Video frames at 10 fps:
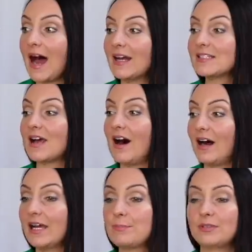And
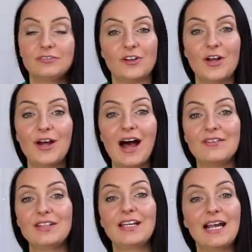I prefer
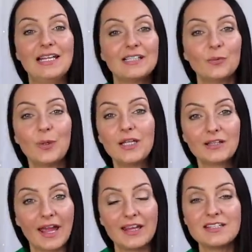having a little
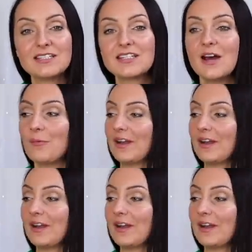wheel case